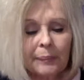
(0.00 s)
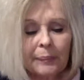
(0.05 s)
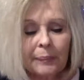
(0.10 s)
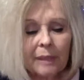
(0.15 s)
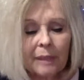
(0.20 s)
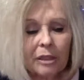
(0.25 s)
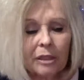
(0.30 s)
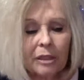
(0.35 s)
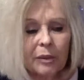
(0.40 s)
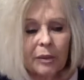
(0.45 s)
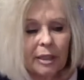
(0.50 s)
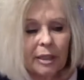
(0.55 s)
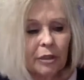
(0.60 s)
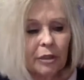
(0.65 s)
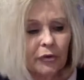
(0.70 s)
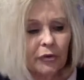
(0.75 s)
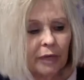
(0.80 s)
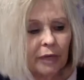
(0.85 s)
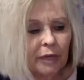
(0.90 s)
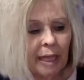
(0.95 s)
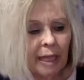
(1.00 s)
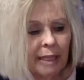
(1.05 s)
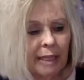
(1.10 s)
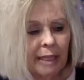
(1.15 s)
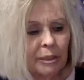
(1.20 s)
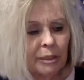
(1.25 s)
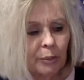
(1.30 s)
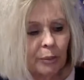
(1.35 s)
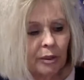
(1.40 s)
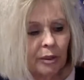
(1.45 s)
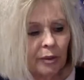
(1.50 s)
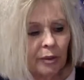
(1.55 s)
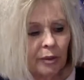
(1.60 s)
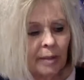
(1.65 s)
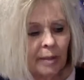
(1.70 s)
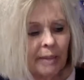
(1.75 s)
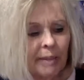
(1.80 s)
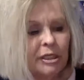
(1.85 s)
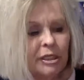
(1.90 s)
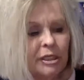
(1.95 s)
you can create with your
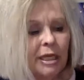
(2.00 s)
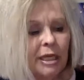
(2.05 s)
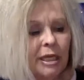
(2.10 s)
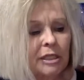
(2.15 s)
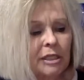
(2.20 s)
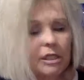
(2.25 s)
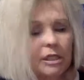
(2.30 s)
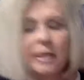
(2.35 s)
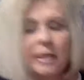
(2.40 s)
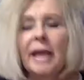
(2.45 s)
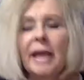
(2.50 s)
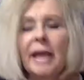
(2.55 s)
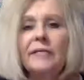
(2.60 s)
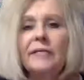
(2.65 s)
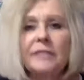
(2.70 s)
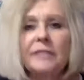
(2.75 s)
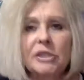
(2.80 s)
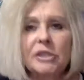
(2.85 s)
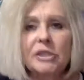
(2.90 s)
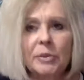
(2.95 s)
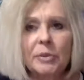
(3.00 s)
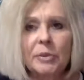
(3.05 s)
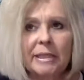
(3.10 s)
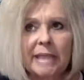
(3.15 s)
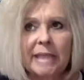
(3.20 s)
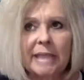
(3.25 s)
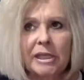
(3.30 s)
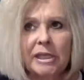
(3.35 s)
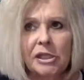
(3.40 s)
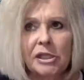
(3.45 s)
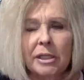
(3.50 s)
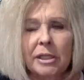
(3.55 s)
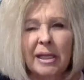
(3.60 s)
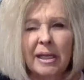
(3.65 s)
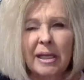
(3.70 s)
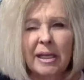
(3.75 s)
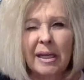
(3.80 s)
imagination and visualization